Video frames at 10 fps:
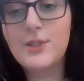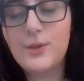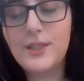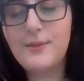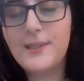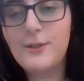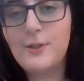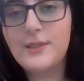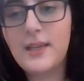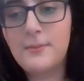
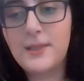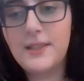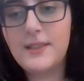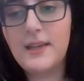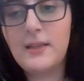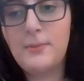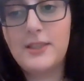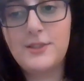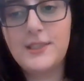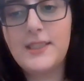23-year-old Amir
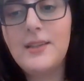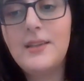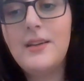El-Badry.